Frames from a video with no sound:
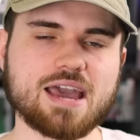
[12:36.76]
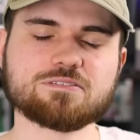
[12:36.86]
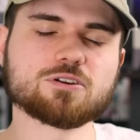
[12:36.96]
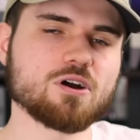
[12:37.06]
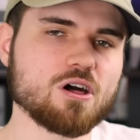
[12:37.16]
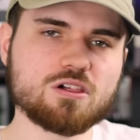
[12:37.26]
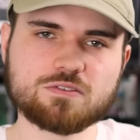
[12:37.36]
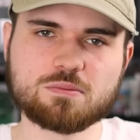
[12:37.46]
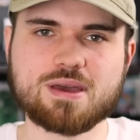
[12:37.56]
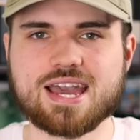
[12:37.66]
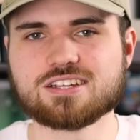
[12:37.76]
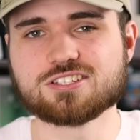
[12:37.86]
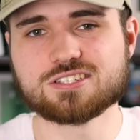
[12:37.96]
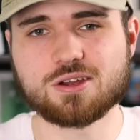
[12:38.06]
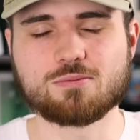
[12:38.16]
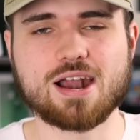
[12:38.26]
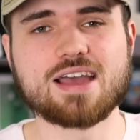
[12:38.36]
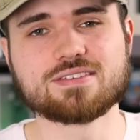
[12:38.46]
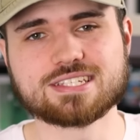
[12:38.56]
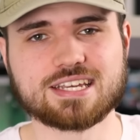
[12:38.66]
After all of your packages
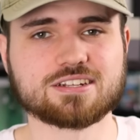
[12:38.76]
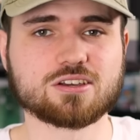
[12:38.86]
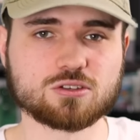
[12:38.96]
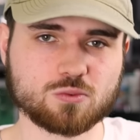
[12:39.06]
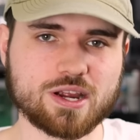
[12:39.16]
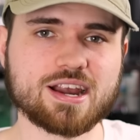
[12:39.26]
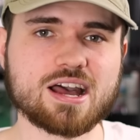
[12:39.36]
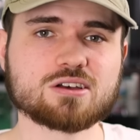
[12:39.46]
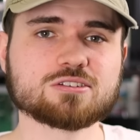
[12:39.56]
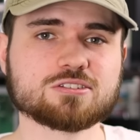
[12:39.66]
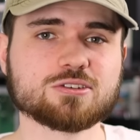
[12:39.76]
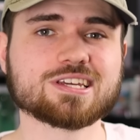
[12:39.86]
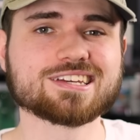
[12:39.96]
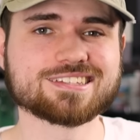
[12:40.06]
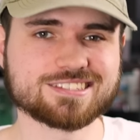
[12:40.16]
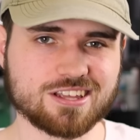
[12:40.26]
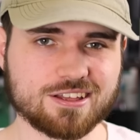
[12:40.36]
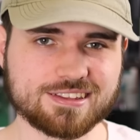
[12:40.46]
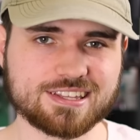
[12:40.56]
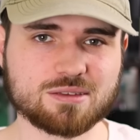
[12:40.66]
arrive at Sendico's warehouse, you can
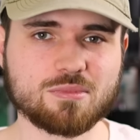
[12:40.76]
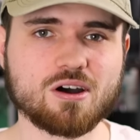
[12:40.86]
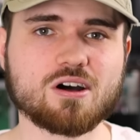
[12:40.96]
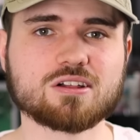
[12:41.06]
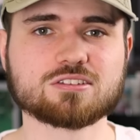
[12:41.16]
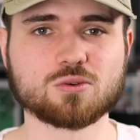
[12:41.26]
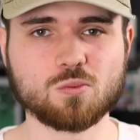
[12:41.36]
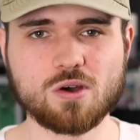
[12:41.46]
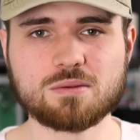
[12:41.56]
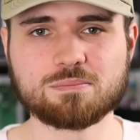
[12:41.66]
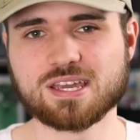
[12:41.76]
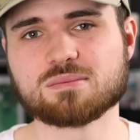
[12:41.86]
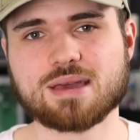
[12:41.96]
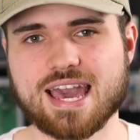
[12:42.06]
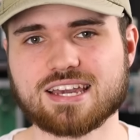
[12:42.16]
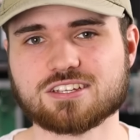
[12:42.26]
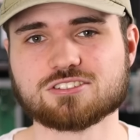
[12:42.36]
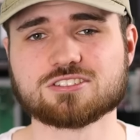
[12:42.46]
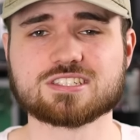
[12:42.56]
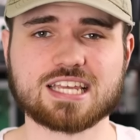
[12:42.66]
consolidate them all into one big
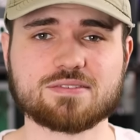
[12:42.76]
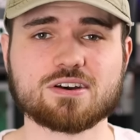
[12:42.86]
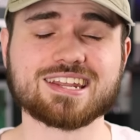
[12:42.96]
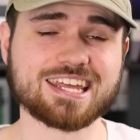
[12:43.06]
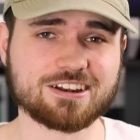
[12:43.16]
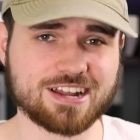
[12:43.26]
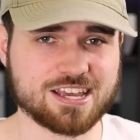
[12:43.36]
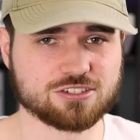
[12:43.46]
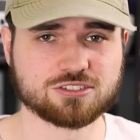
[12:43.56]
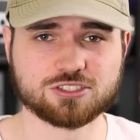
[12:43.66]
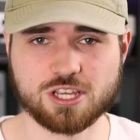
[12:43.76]
package to save on international